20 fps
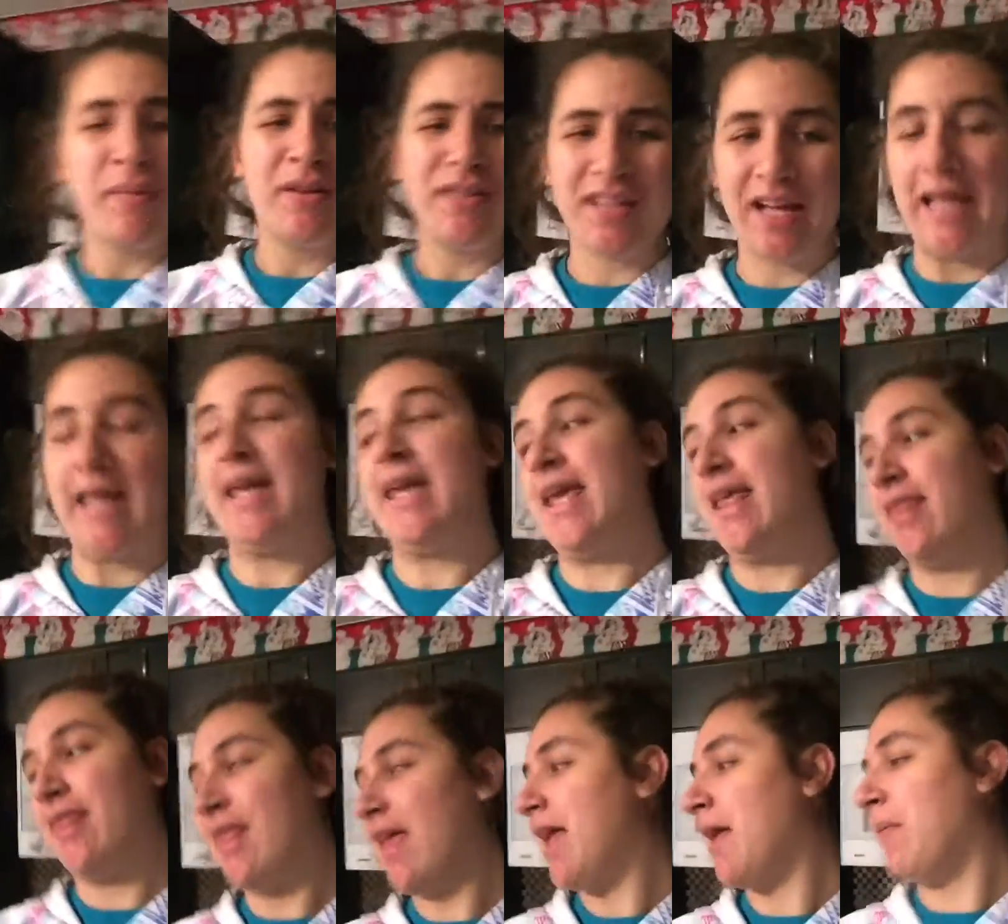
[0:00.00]
much like a
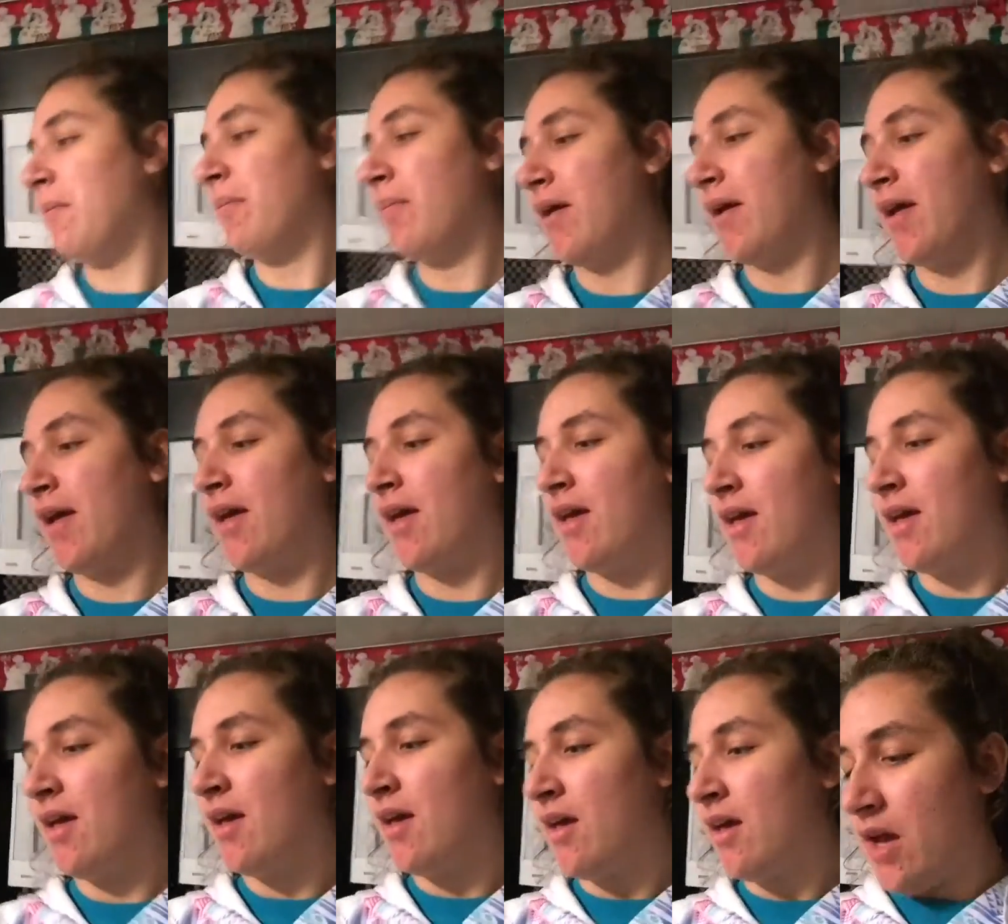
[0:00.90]
kid thing, but
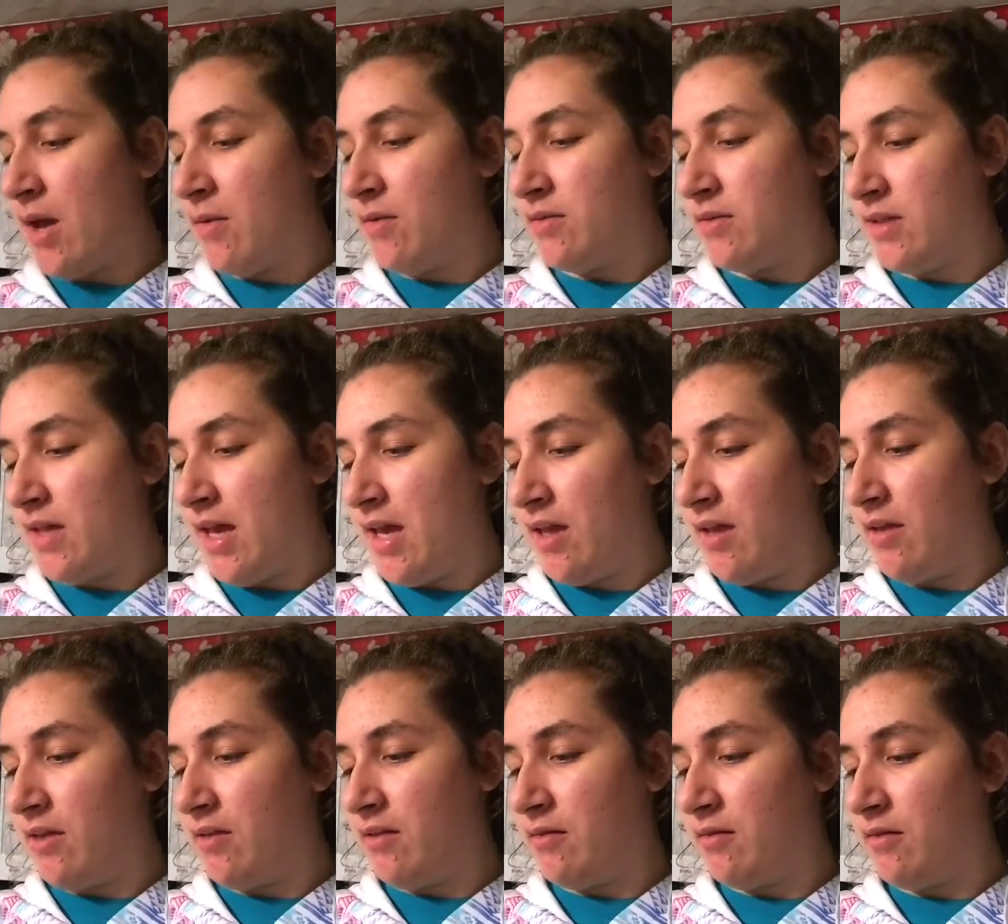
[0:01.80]
I was like
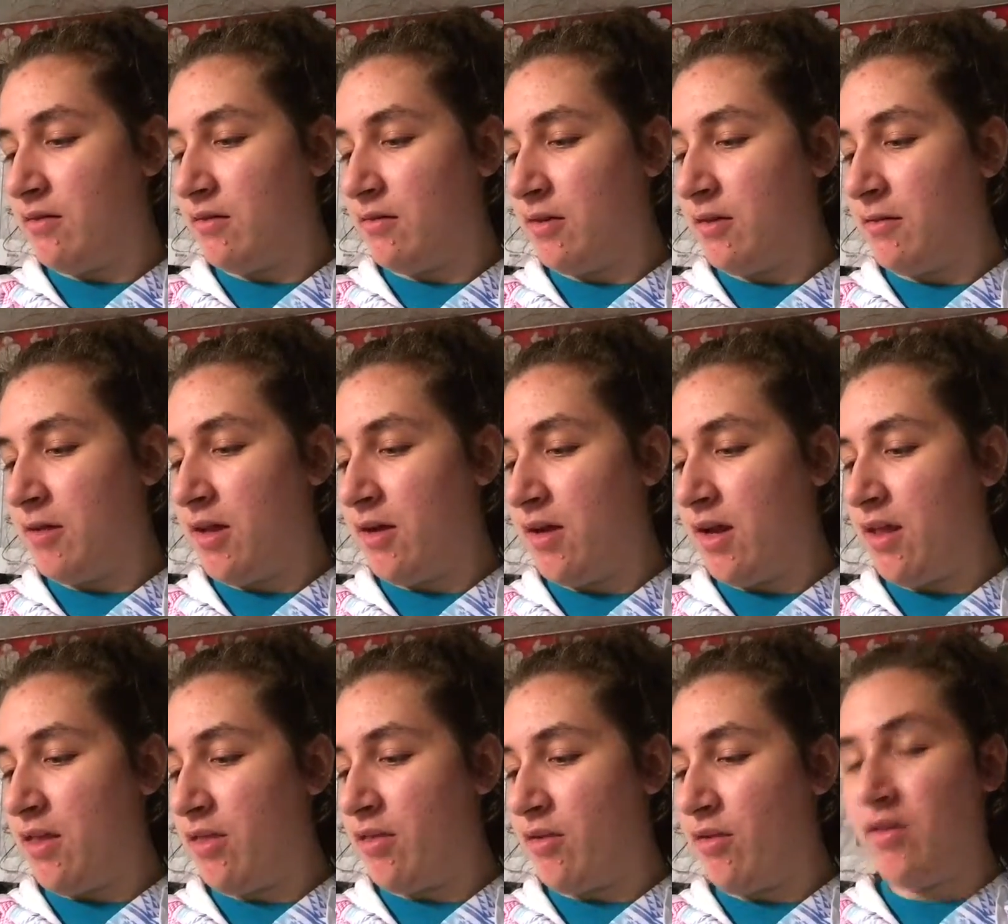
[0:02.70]
going
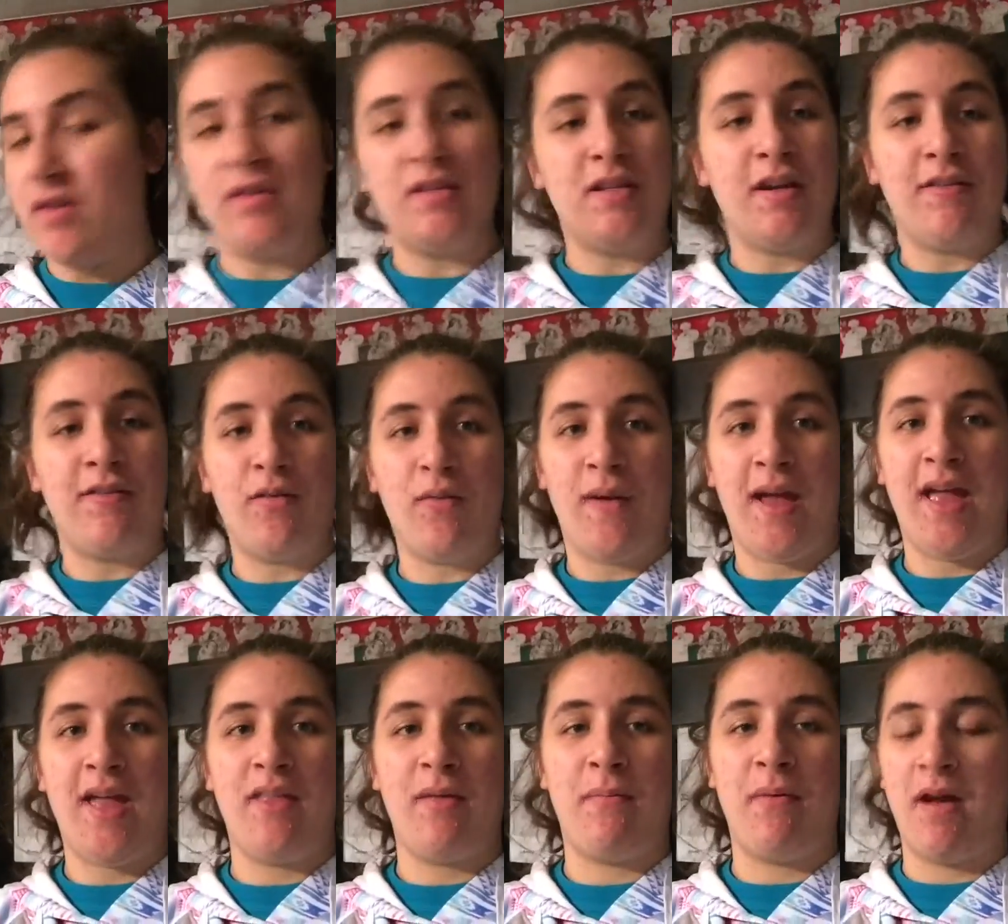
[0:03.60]
to throw this stuff
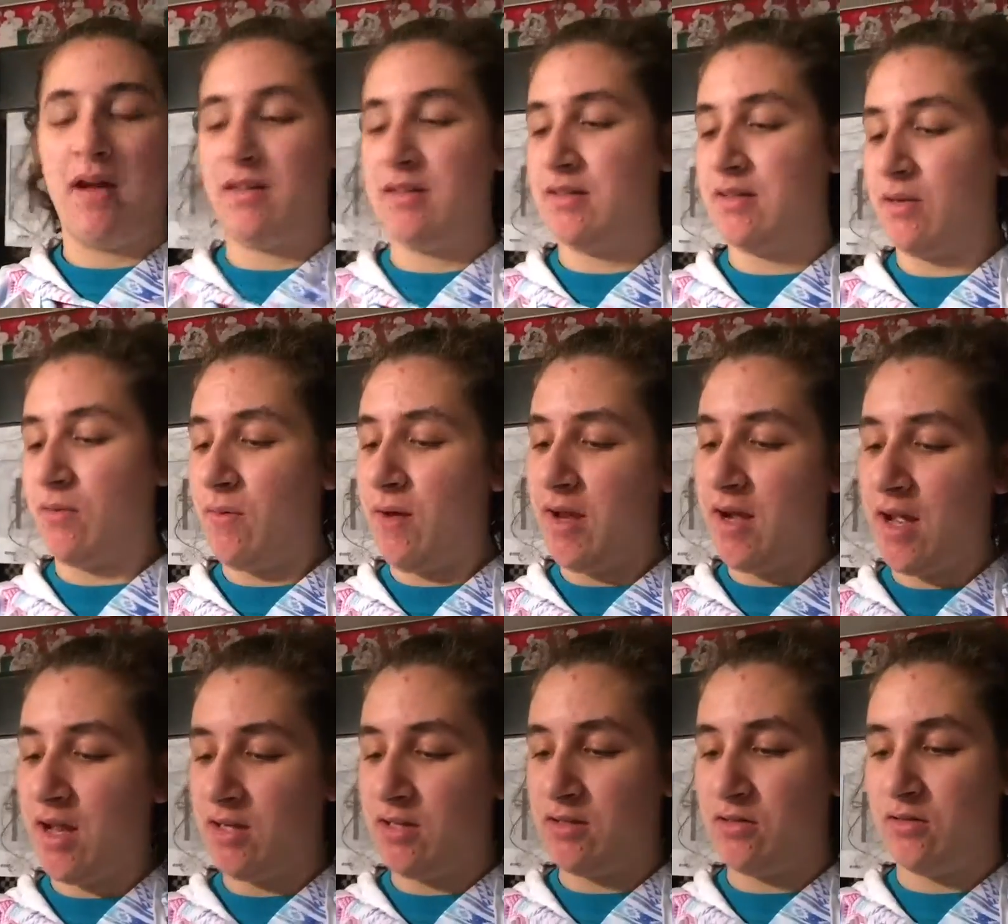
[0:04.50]
away in the box. I said, why
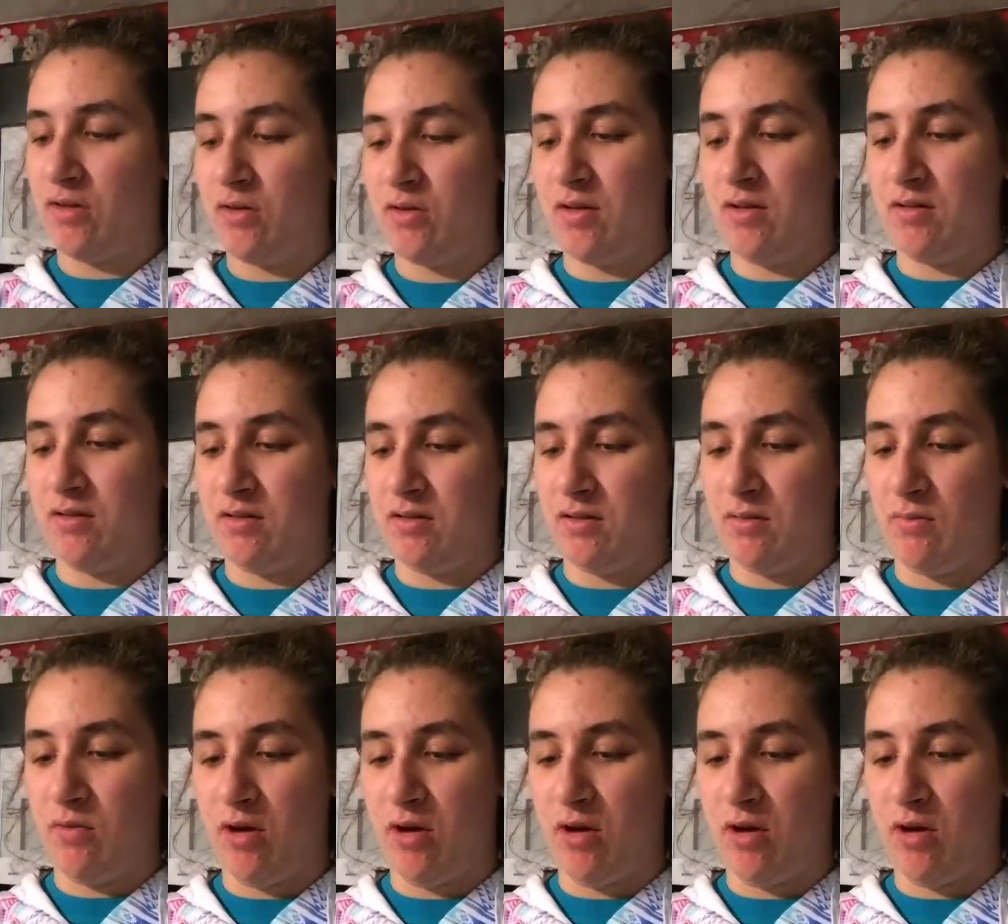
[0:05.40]
not just throw these in some